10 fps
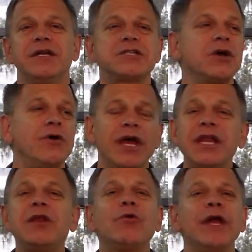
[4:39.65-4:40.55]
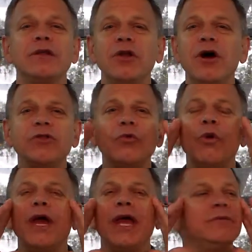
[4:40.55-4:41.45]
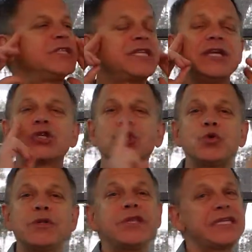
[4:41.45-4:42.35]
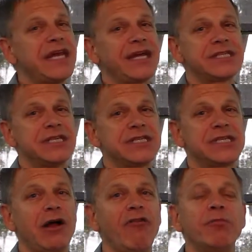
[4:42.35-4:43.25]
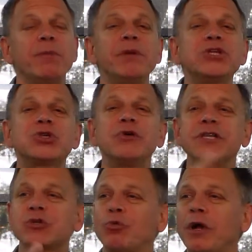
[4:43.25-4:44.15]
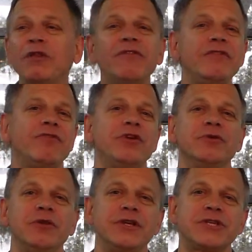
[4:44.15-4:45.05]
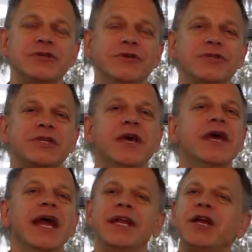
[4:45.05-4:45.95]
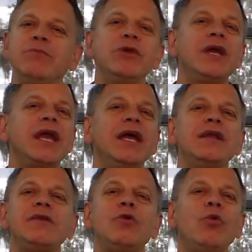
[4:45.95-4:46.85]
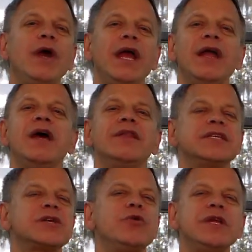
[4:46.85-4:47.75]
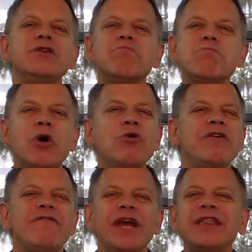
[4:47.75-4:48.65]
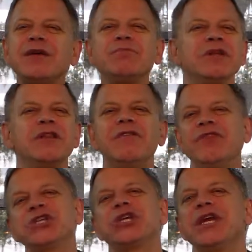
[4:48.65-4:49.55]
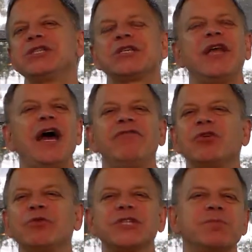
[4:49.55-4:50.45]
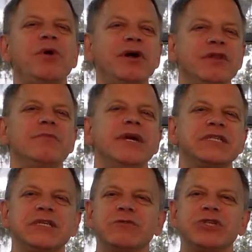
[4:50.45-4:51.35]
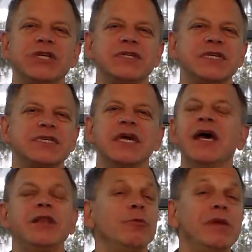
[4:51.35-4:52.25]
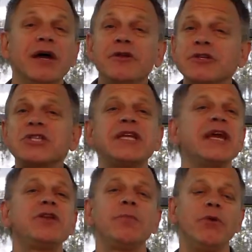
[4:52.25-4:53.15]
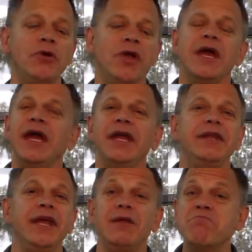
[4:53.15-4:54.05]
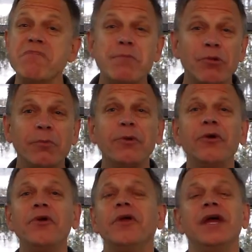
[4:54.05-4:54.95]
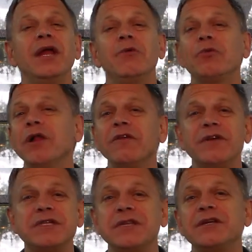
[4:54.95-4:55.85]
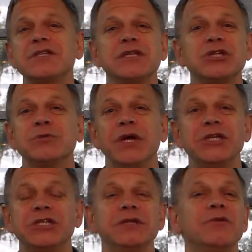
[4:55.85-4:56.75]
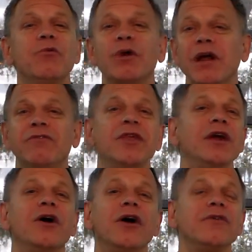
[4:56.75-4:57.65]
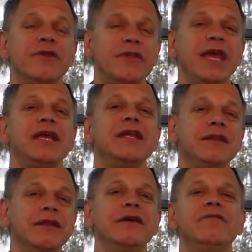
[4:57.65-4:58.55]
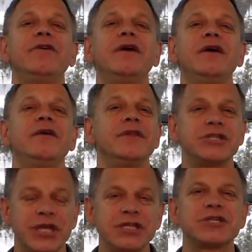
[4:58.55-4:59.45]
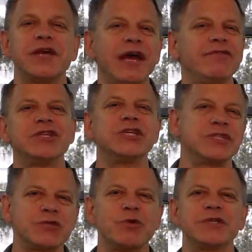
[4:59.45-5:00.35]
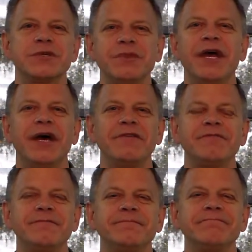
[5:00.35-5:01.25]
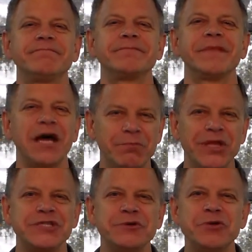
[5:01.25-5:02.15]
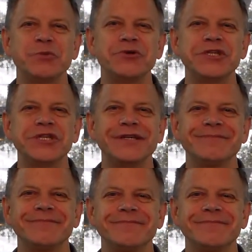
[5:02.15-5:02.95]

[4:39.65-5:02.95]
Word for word: So at any rate, along the way, stay true to the text itself, but be sure it's relevant for your listeners and communicate it in a way that's going to motivate them to live the changed life, to respond to the message of Jesus. They'll be understandable and, and memorable and relevant to their situation wherever they are, that they can live the changed life that Jesus wants them to have. God bless you in your preaching.